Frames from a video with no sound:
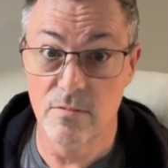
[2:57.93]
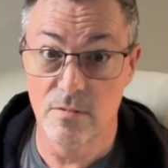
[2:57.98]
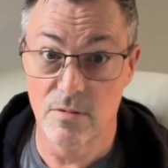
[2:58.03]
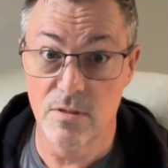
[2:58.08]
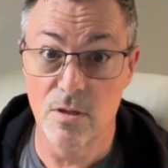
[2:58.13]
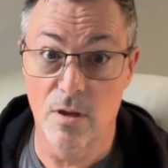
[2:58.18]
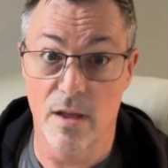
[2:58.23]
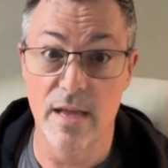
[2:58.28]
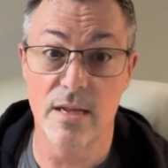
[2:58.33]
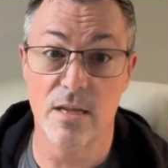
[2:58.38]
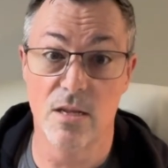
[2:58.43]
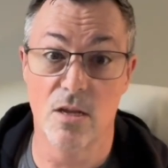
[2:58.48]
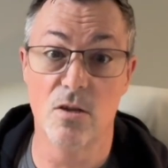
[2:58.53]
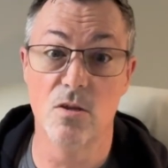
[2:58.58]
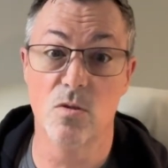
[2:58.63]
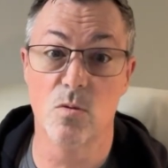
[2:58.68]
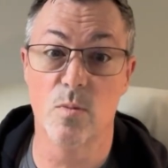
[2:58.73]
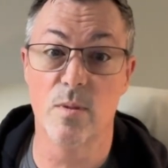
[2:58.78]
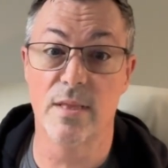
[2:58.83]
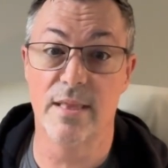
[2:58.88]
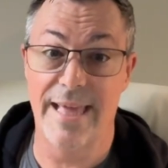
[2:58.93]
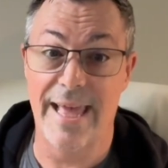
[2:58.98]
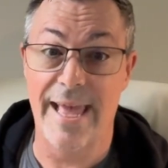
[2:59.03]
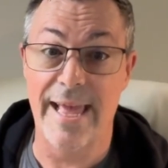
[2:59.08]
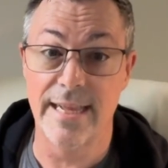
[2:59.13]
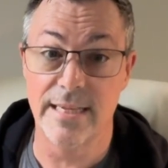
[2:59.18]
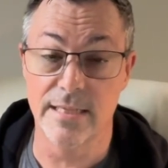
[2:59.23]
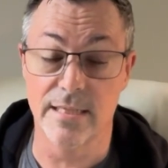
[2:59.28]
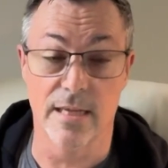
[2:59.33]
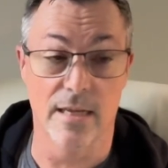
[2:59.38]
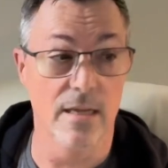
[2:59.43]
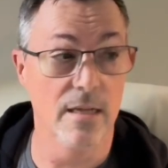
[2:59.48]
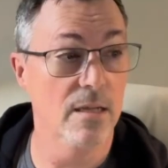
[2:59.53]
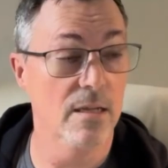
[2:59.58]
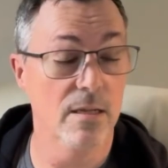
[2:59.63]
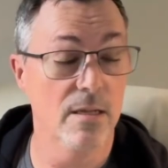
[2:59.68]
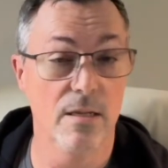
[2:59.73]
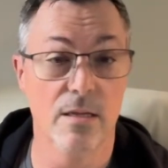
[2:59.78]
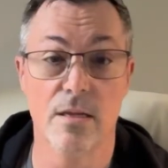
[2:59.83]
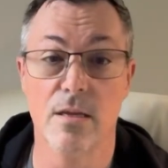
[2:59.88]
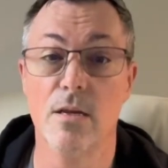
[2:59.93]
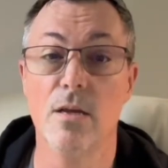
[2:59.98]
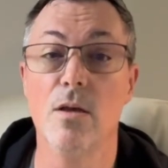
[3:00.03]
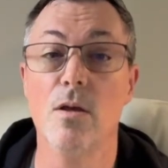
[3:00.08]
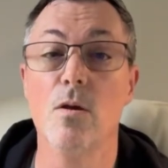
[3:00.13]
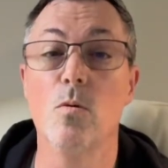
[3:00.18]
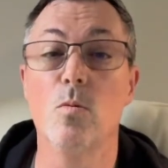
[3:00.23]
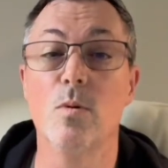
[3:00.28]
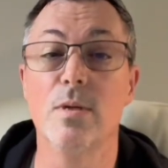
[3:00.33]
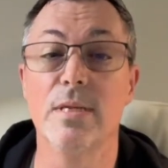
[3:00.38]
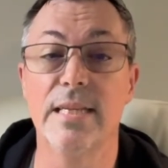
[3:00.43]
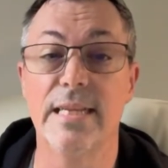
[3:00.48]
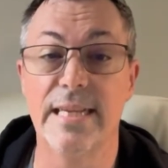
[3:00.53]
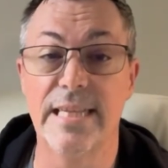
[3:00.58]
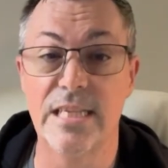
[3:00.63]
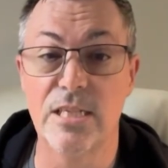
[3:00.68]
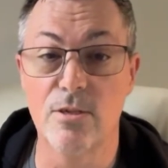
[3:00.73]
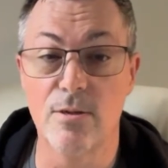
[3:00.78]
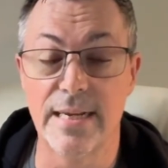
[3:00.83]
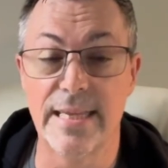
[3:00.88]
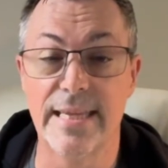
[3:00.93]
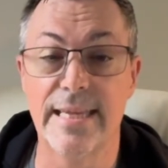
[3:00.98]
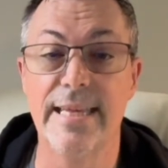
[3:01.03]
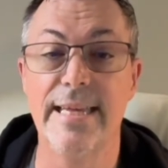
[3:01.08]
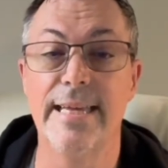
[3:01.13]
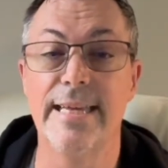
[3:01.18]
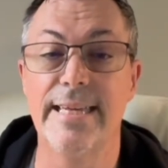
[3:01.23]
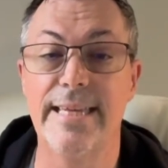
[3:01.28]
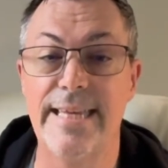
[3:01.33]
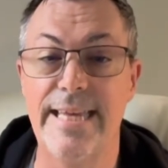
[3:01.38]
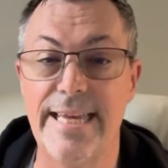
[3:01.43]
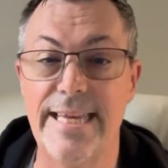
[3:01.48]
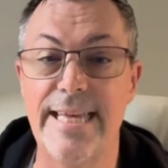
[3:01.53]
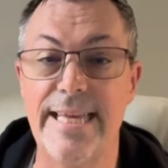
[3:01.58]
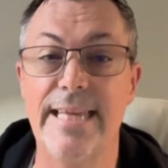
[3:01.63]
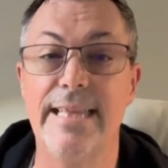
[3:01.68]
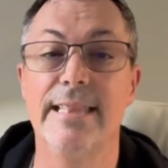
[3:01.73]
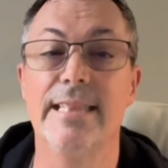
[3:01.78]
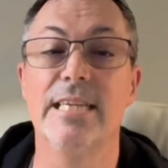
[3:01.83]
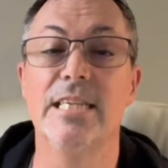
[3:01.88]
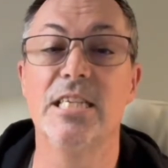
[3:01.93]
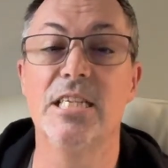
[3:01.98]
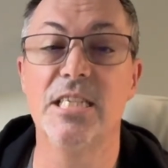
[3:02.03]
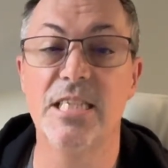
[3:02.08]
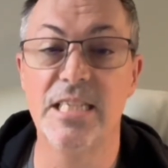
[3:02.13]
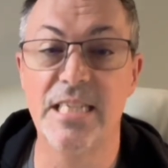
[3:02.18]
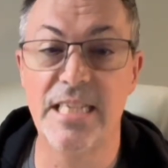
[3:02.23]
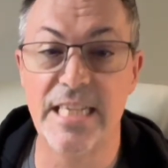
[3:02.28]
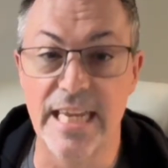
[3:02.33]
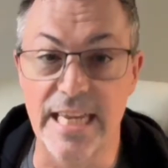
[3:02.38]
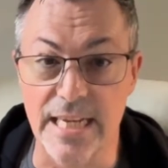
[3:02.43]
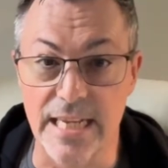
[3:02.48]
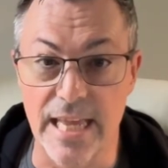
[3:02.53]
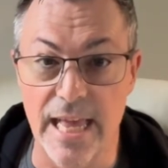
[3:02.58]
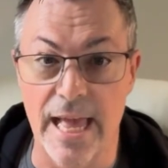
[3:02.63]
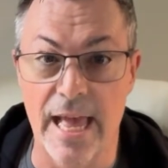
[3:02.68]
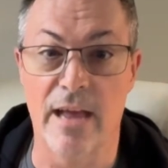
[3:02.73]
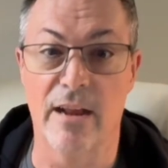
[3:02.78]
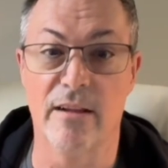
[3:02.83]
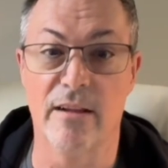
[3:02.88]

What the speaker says: diagnosed with cancer, was literally kicking the shit out